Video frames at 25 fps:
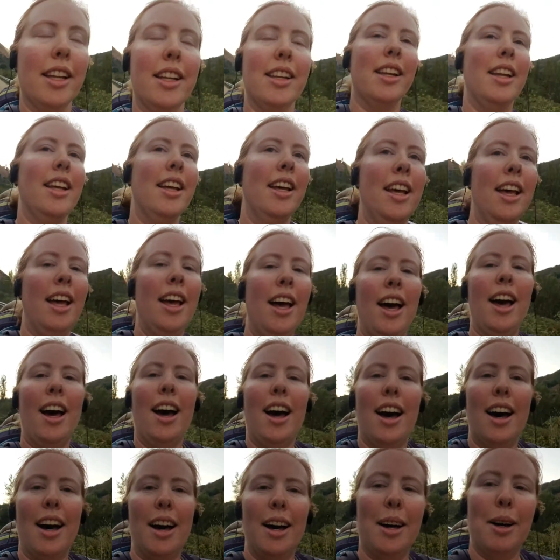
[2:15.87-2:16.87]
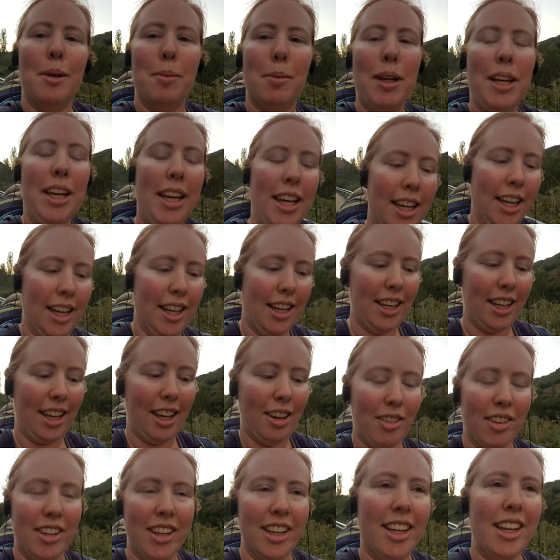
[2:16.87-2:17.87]
And um,
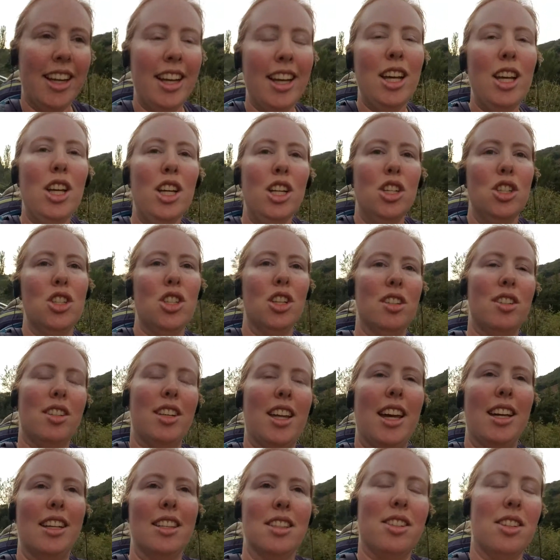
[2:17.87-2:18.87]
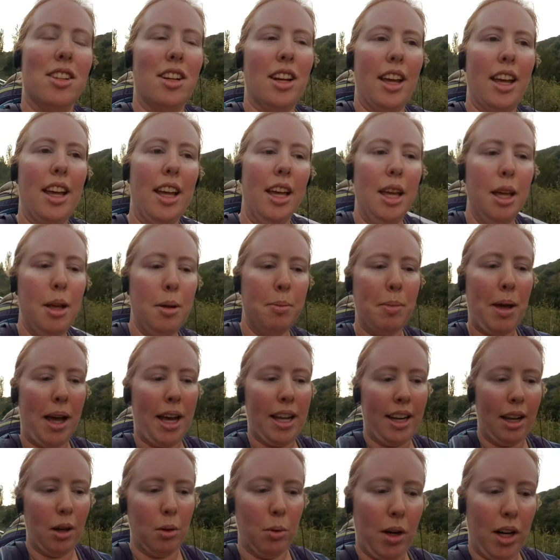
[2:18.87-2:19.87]
even just yesterday, Matt
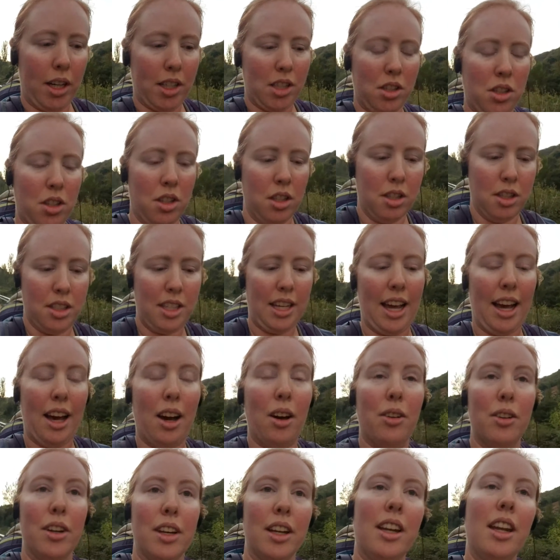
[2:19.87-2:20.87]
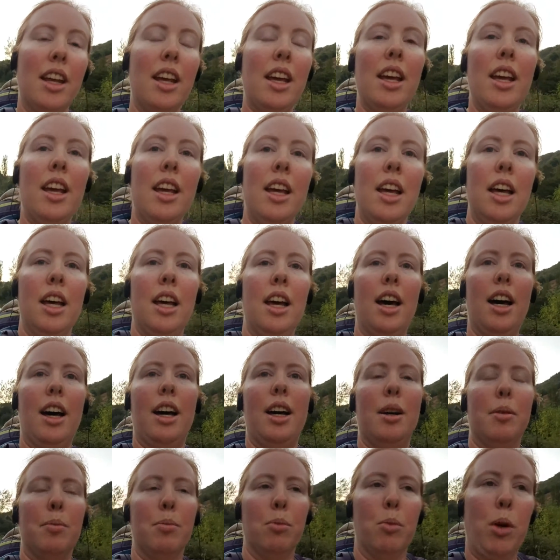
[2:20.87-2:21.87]
and I walked into this town and
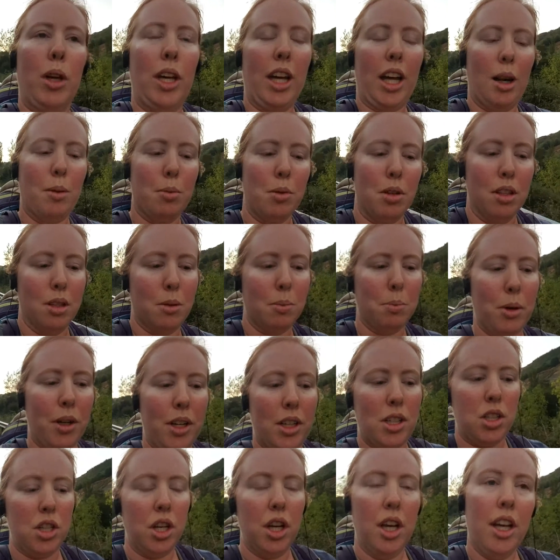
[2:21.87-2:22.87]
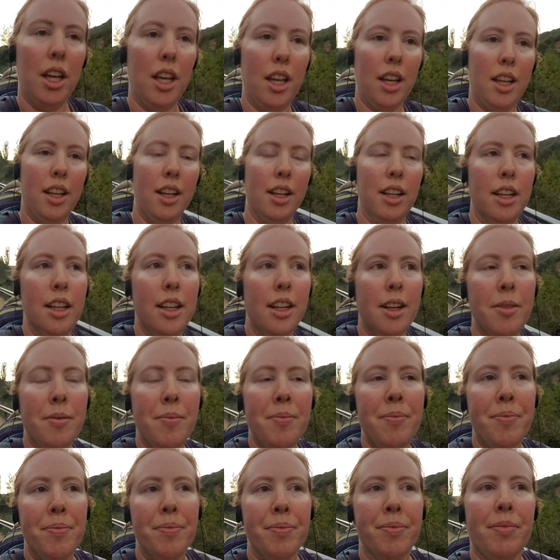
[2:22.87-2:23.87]
um, we got up to this bridge
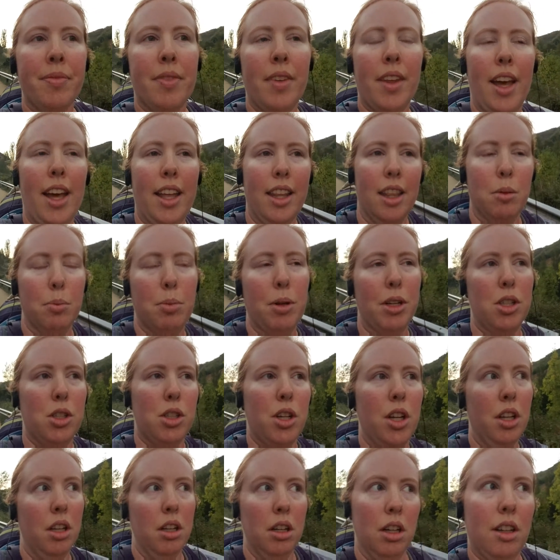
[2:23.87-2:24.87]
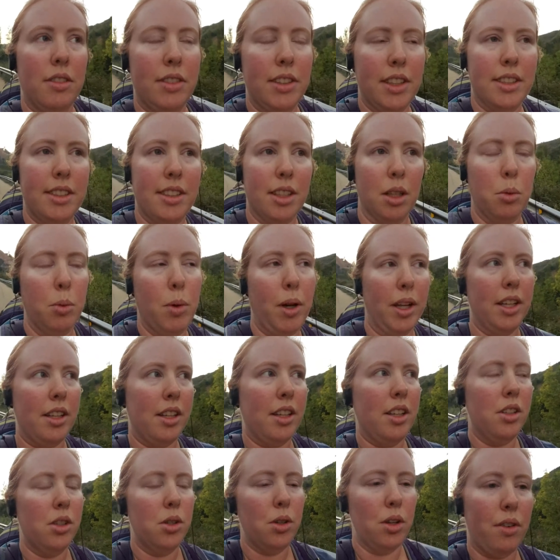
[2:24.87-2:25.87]
and the bridge obviously went
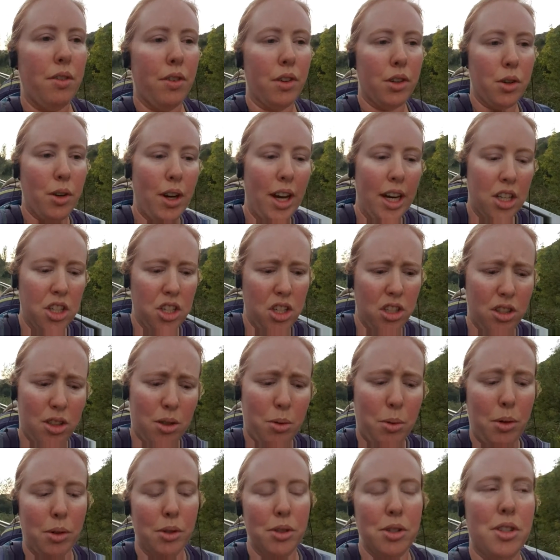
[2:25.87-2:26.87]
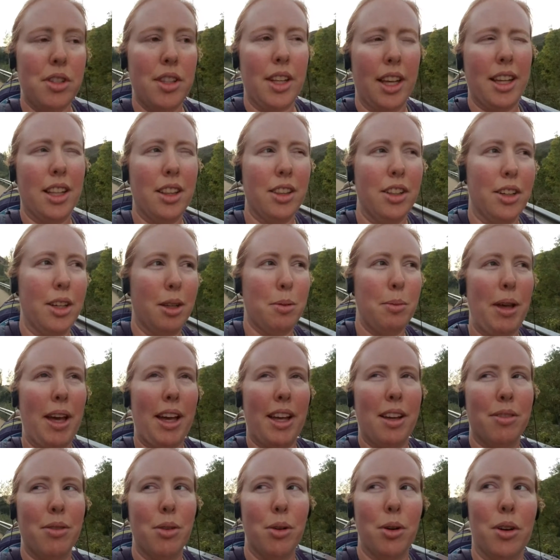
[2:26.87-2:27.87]
two different directions and we were just like looking back
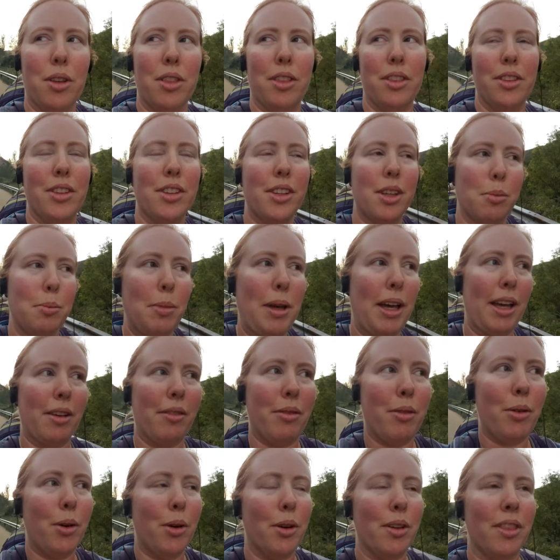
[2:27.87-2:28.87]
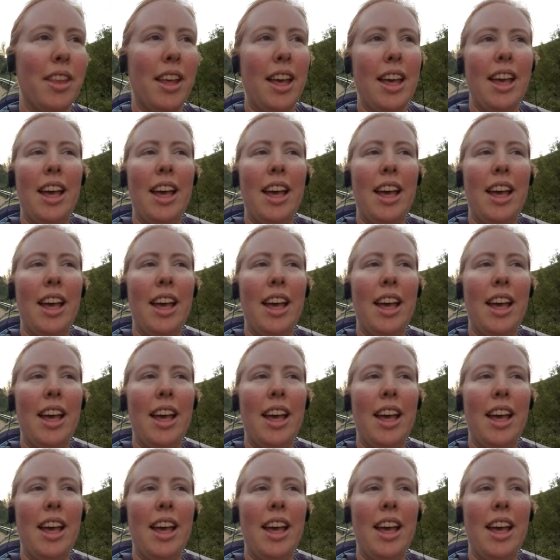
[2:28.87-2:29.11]
and forth and looking back and forth